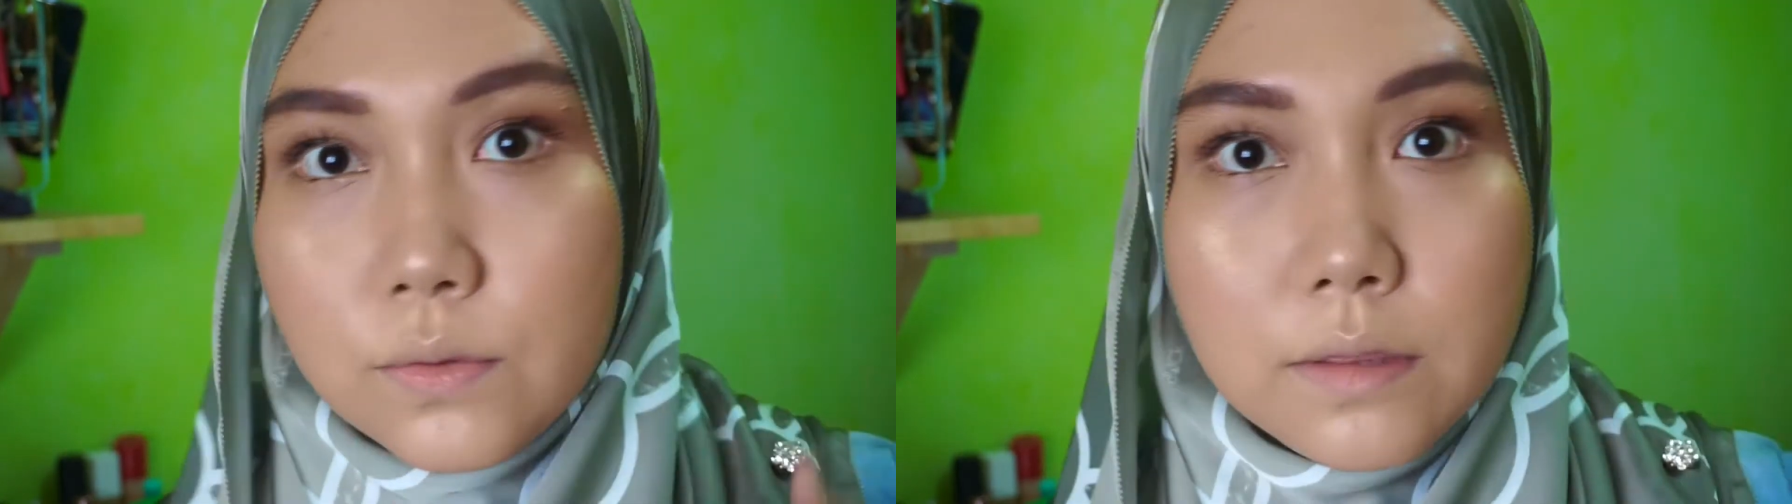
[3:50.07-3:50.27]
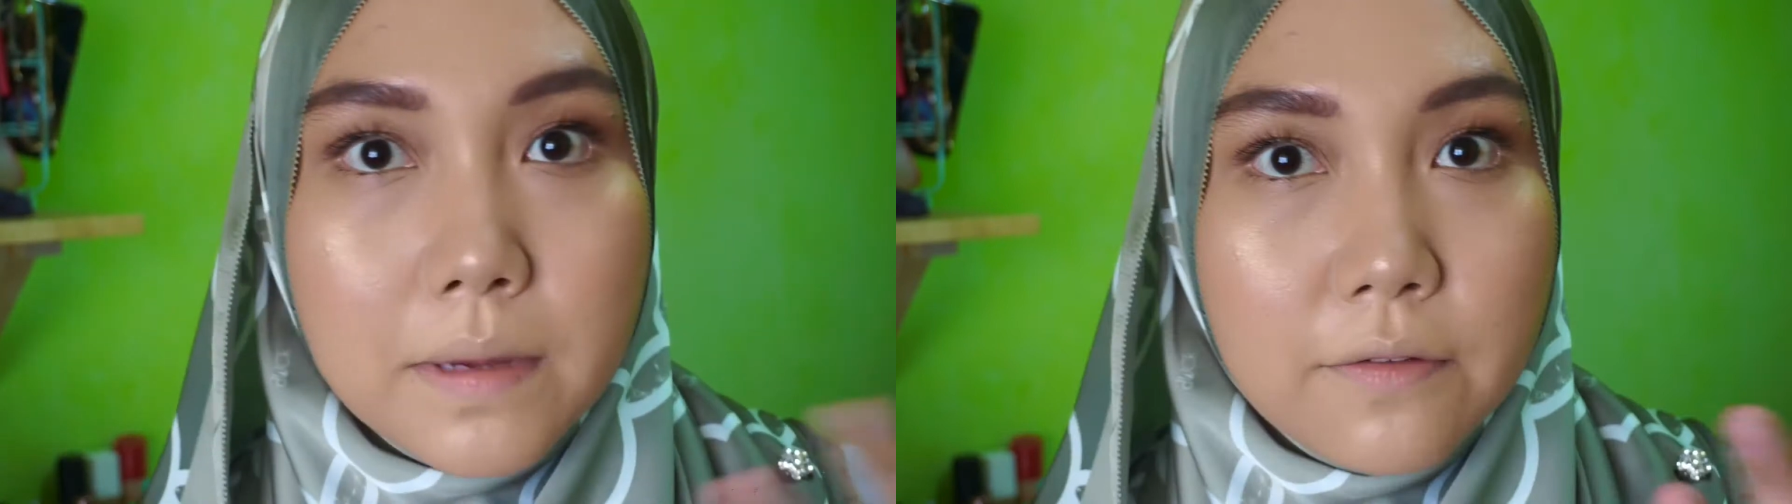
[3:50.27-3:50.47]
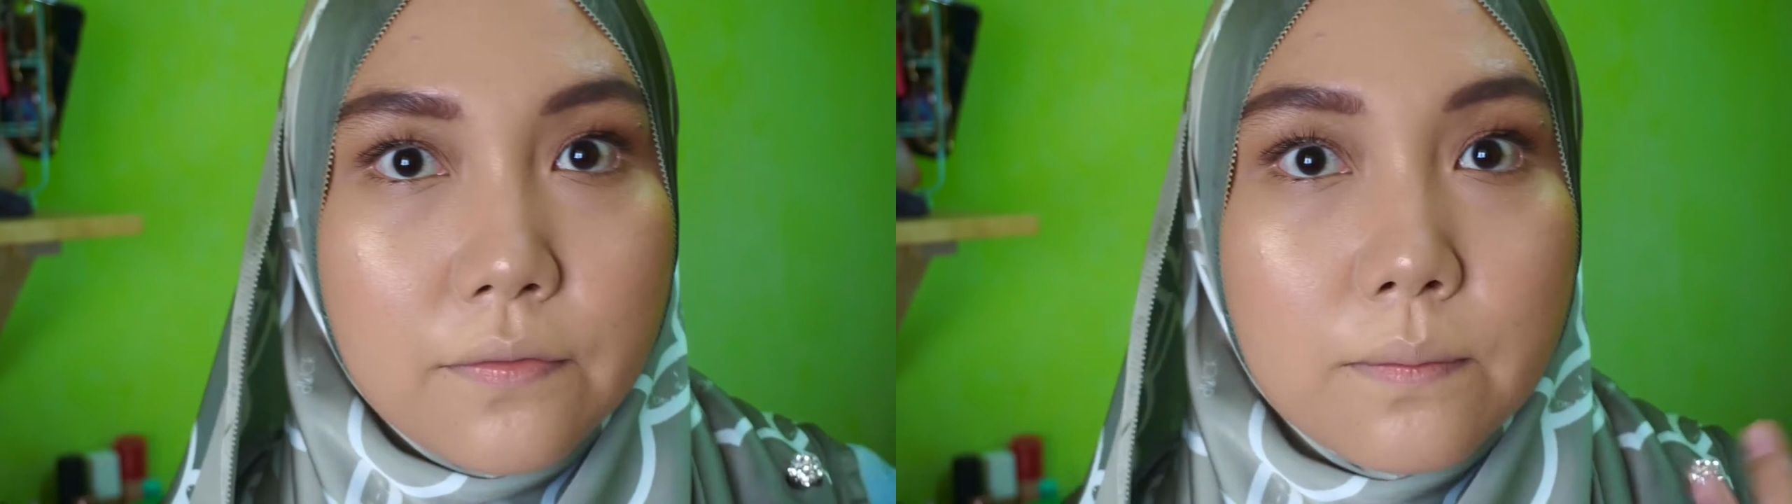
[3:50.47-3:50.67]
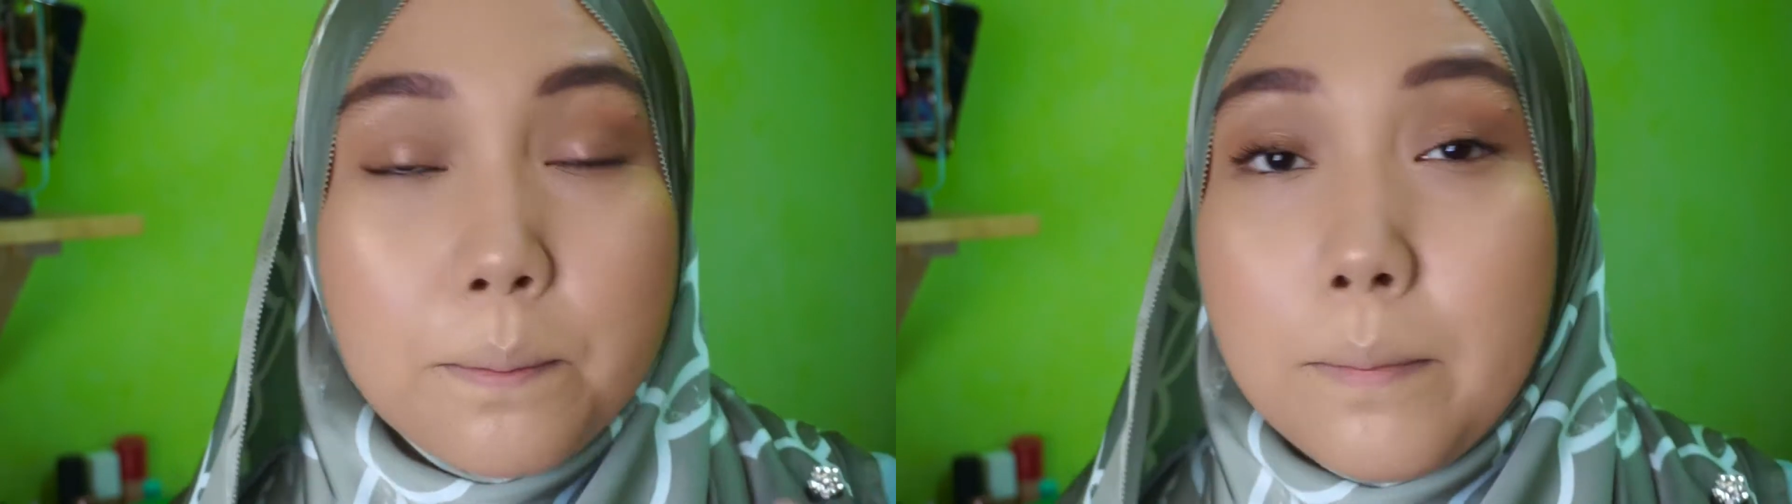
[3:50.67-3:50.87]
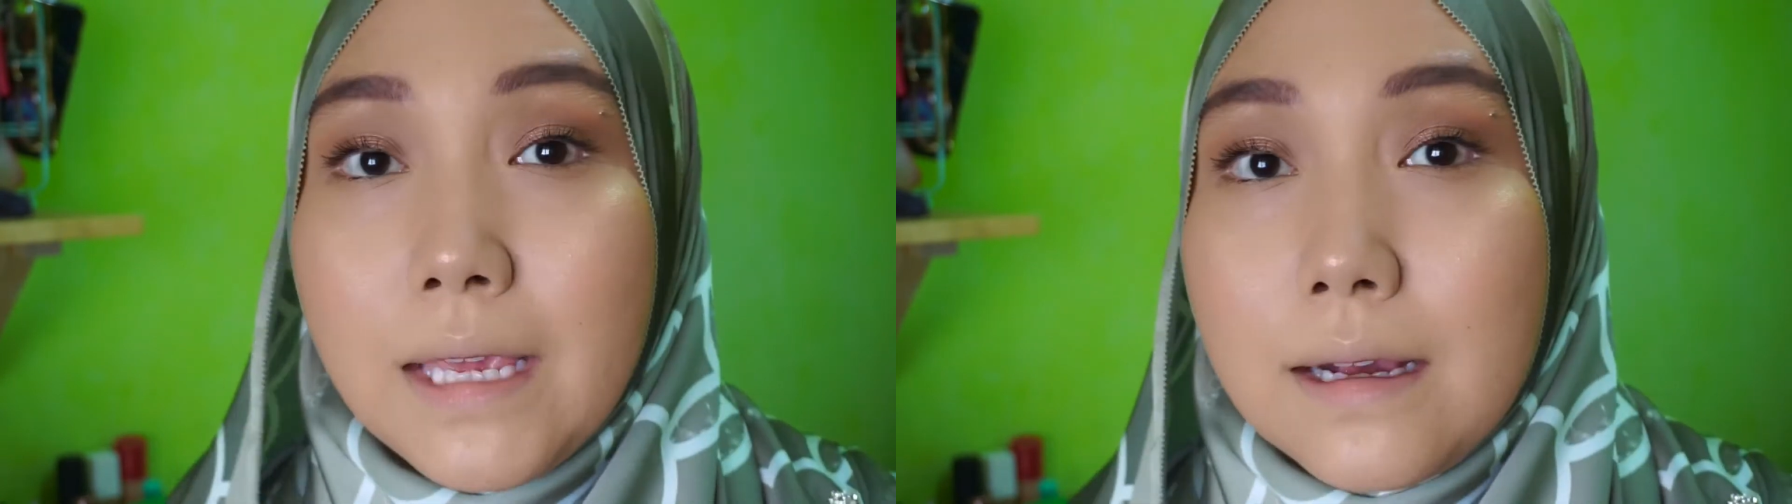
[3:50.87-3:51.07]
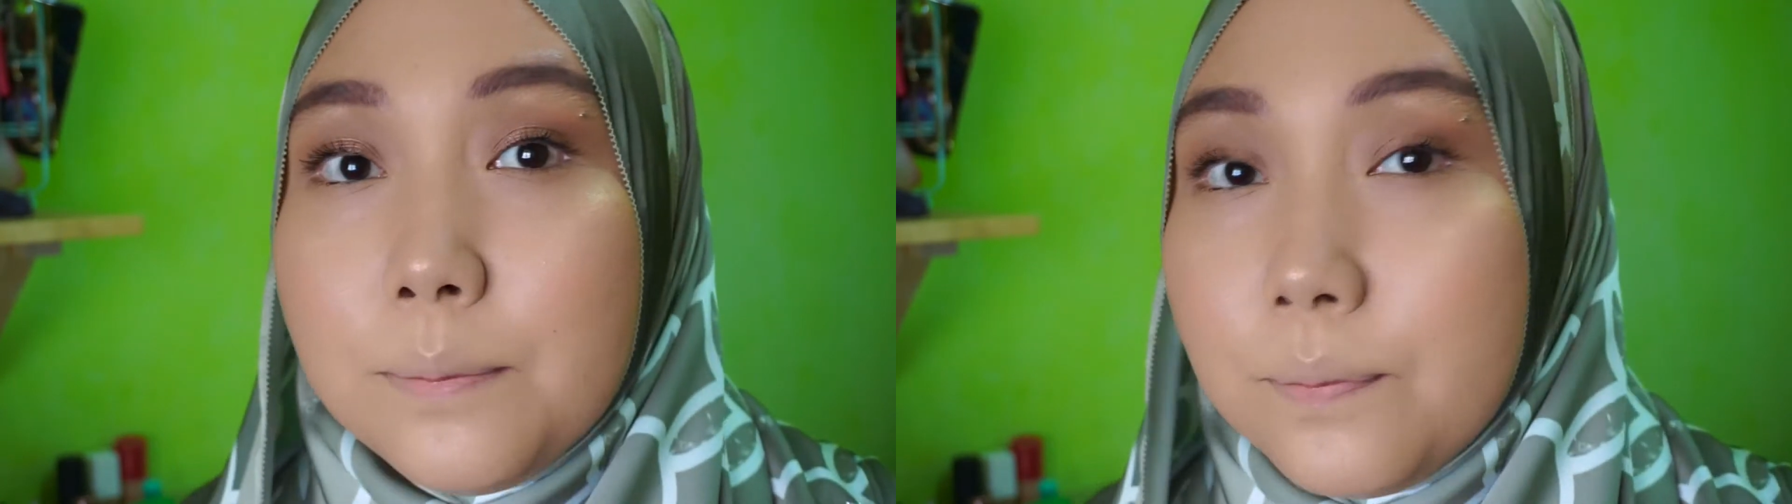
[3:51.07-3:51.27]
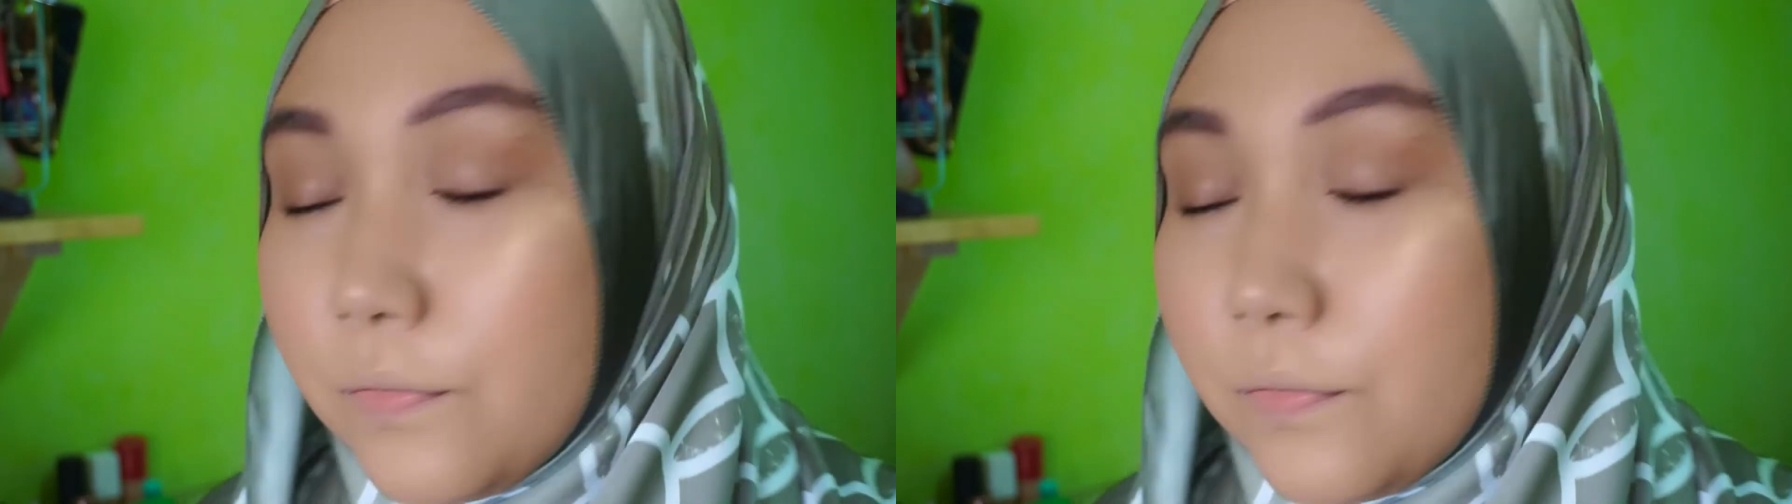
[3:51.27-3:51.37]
with my makeup